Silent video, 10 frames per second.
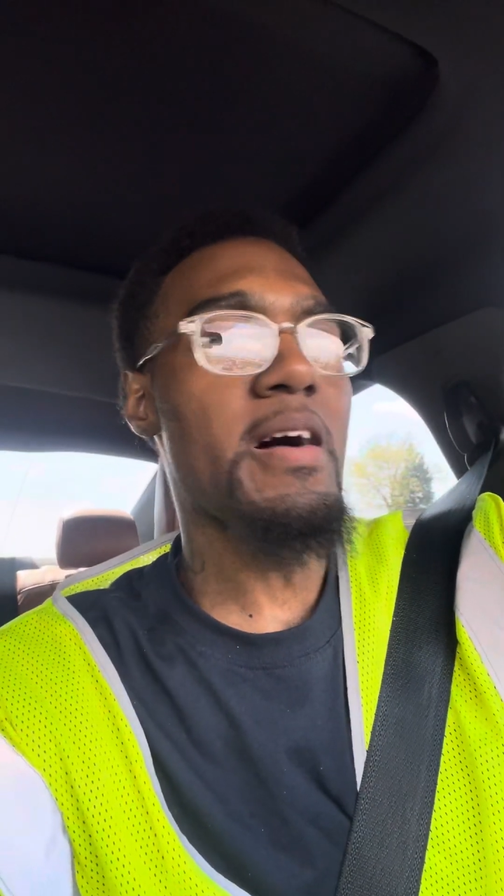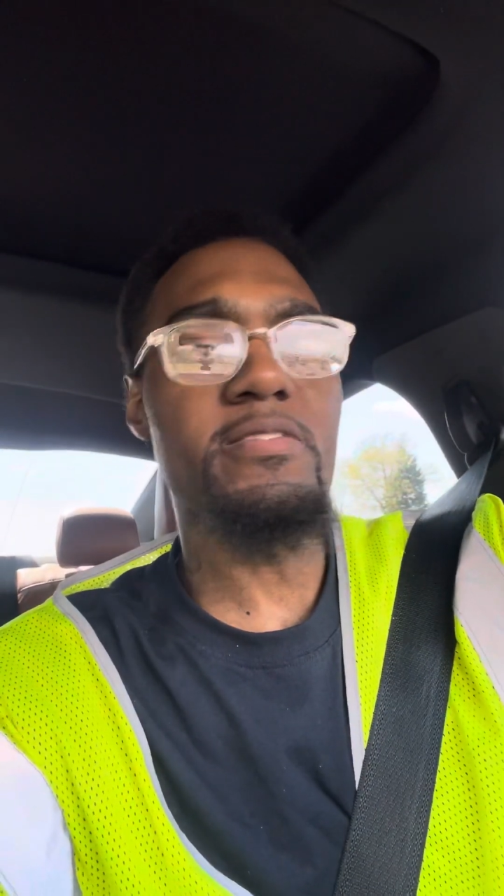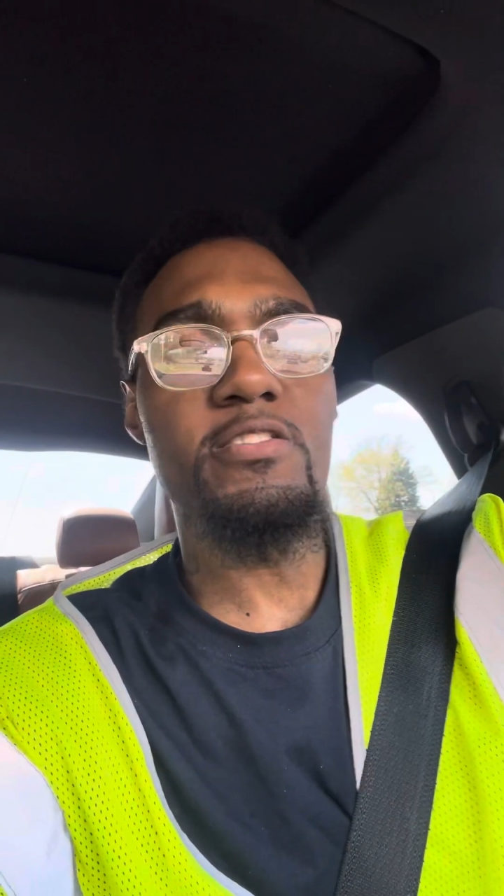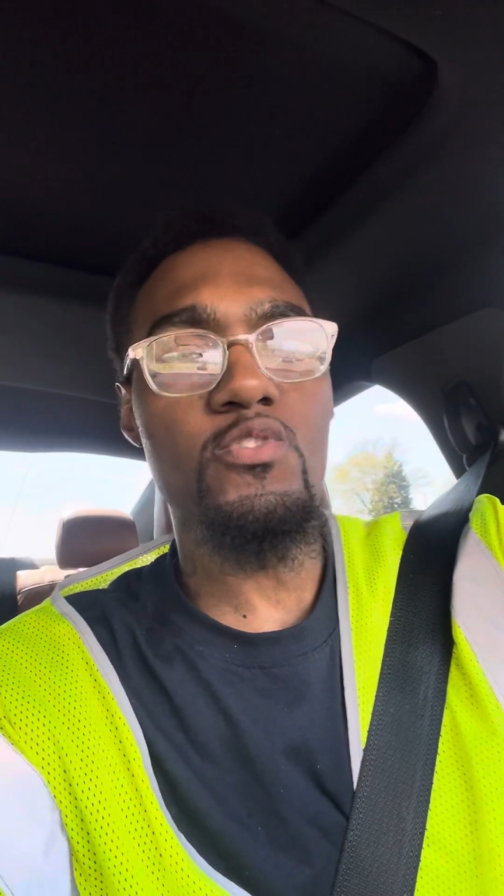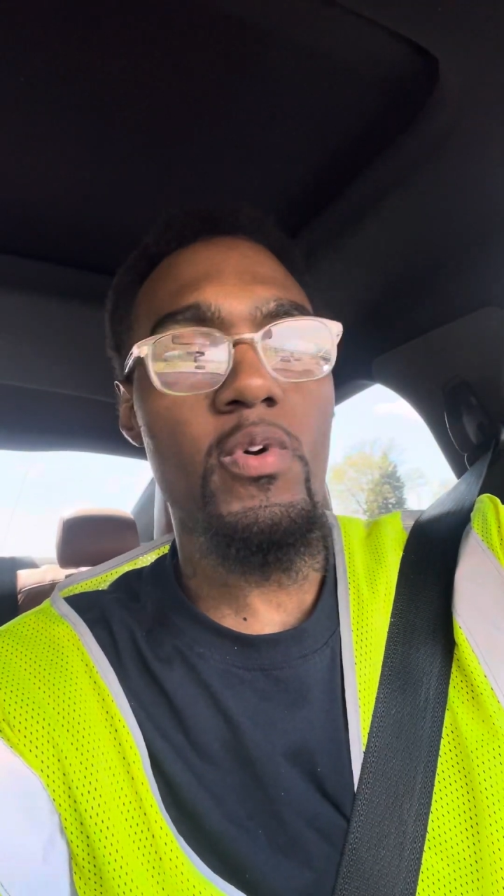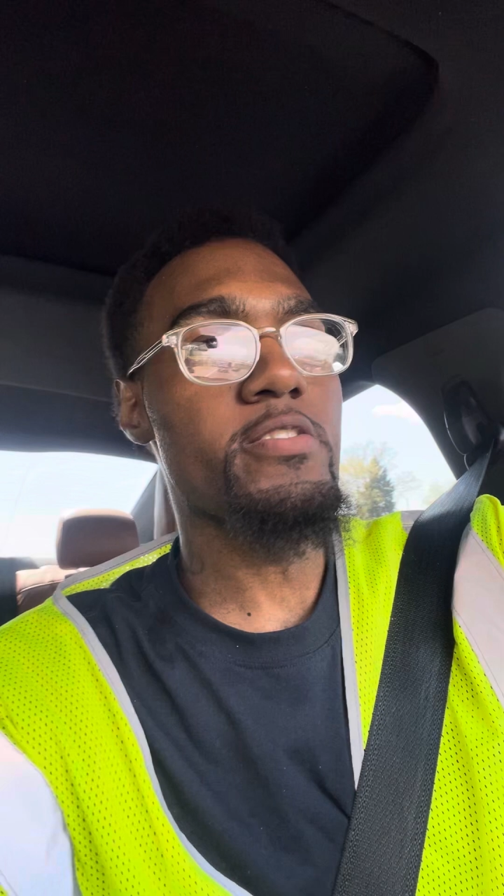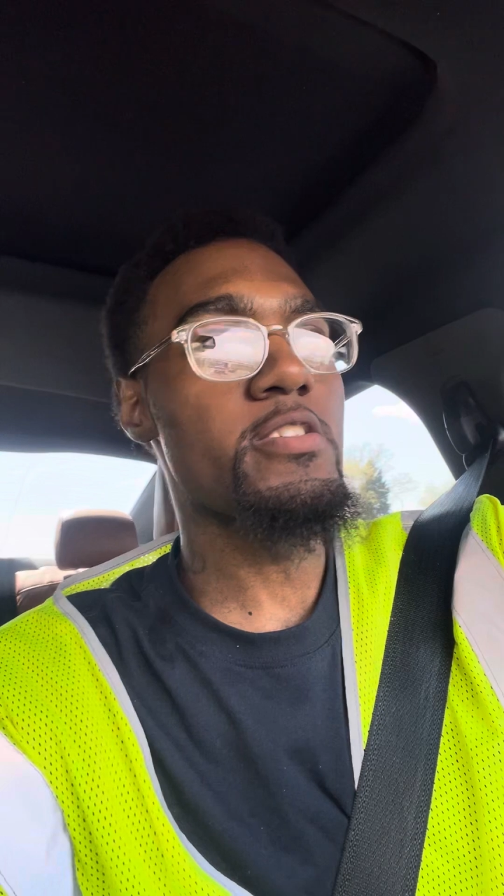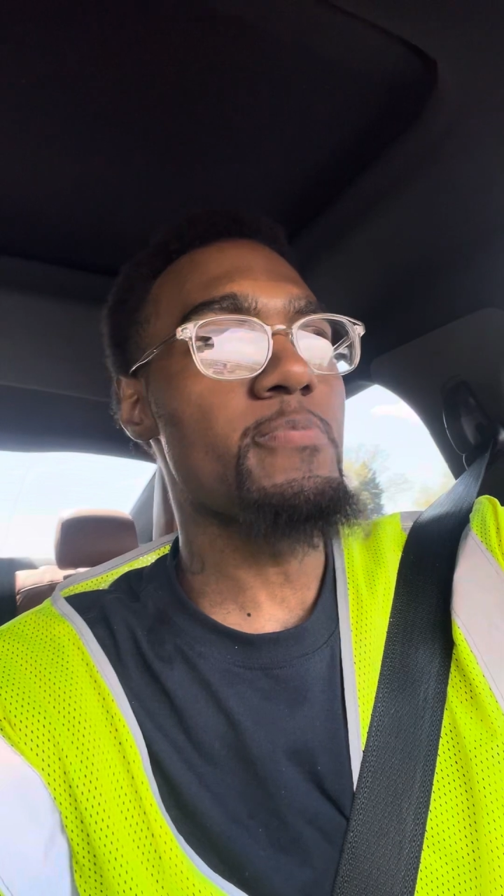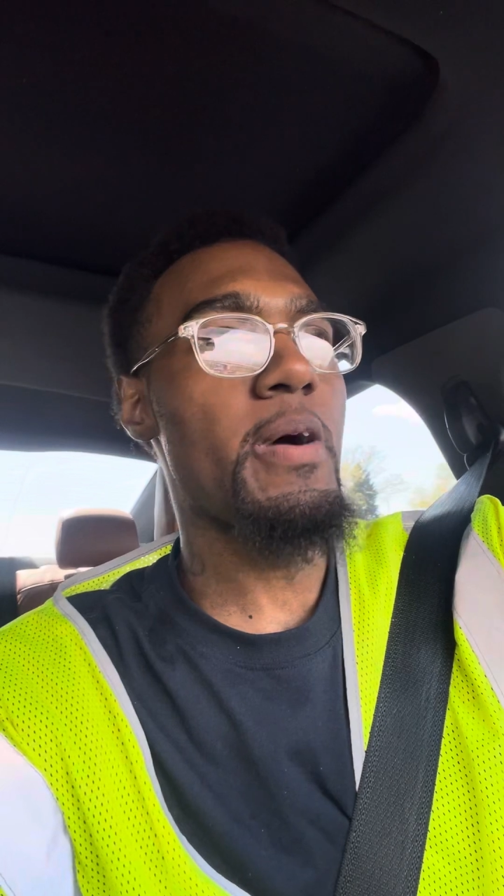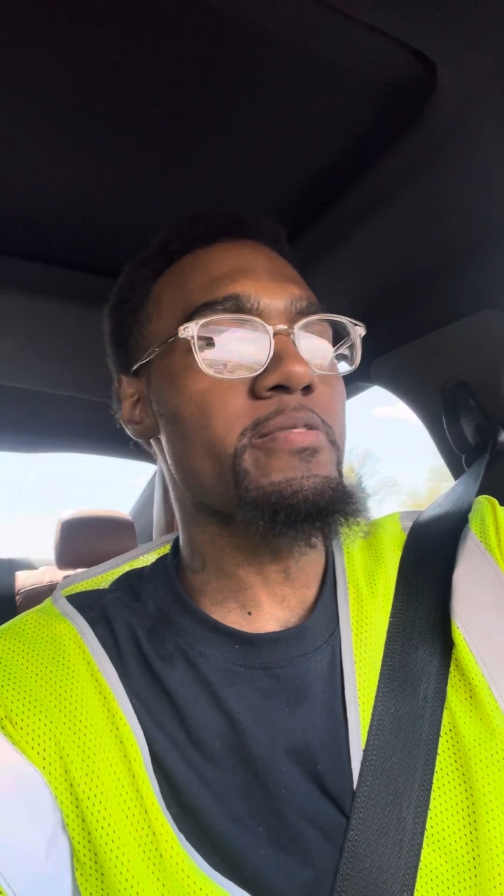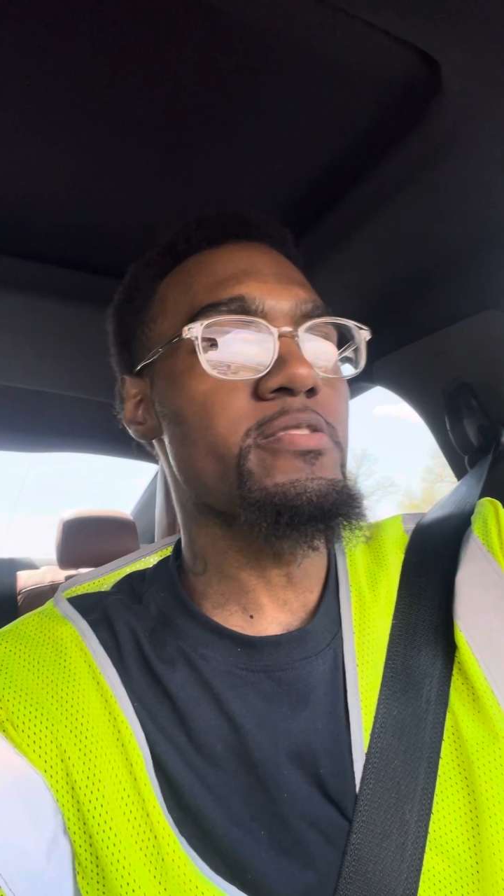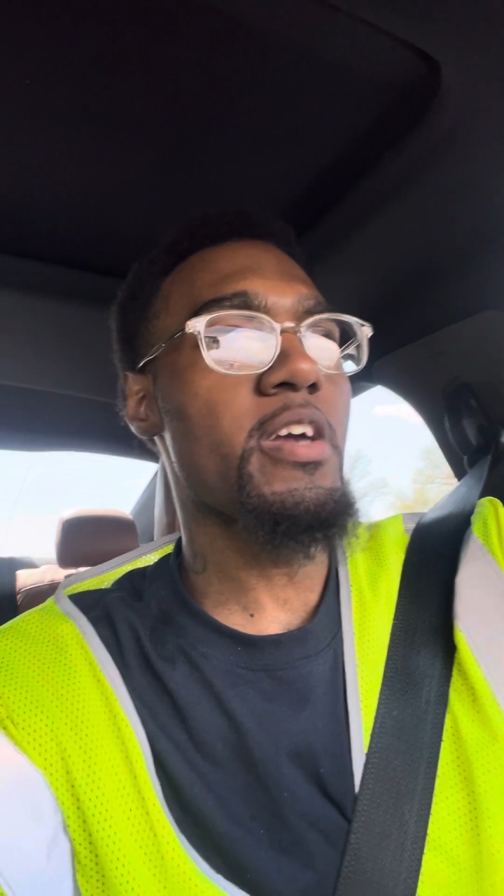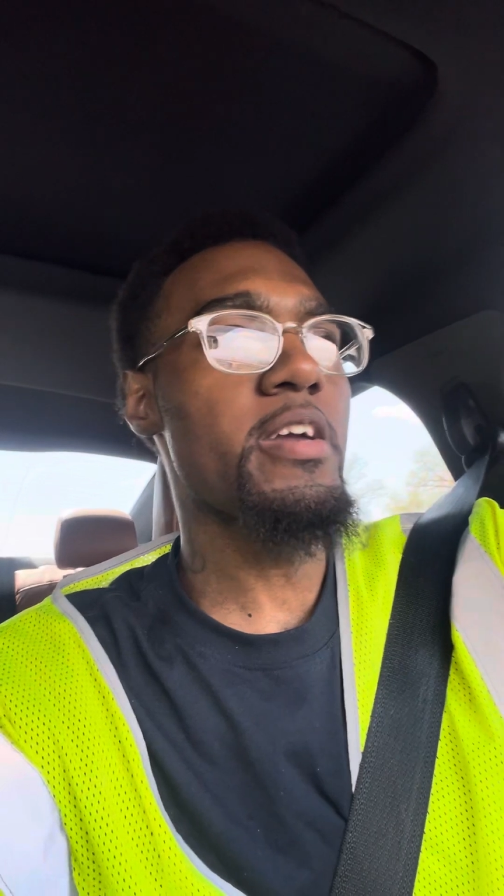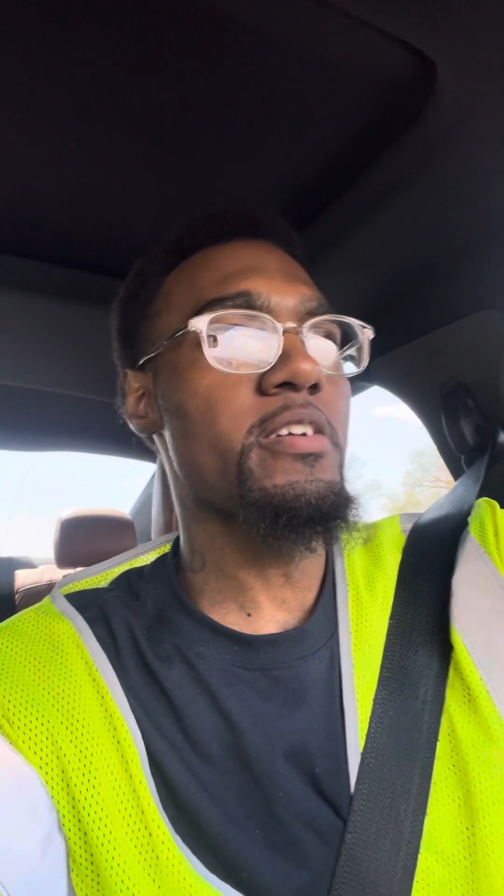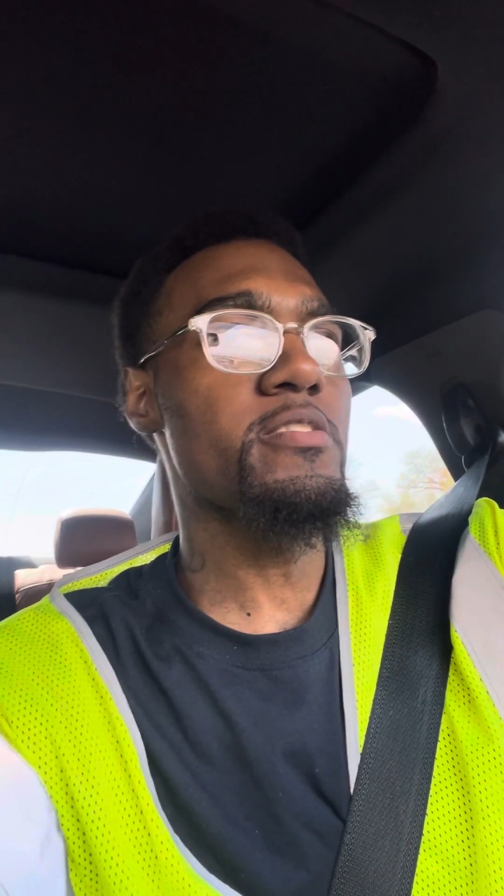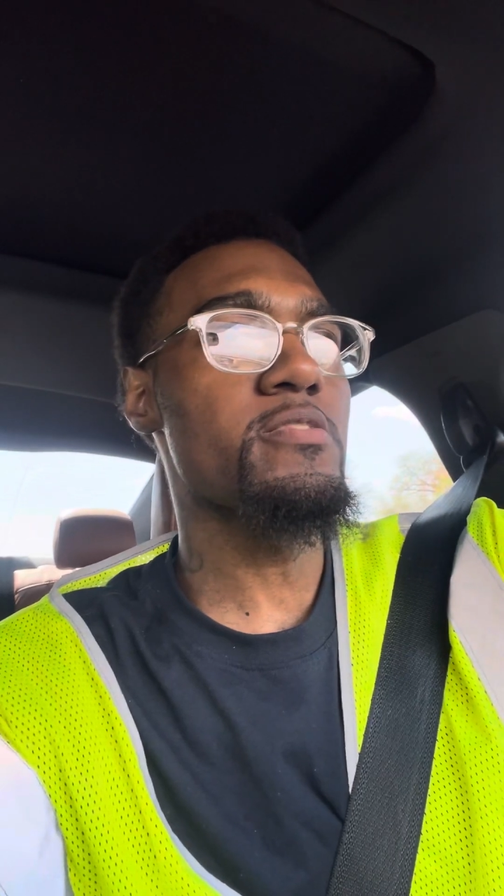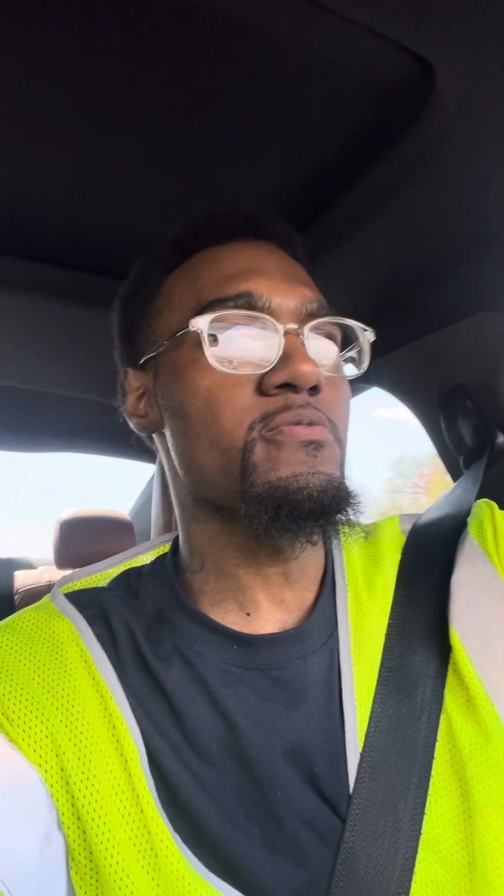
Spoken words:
situation is about to change,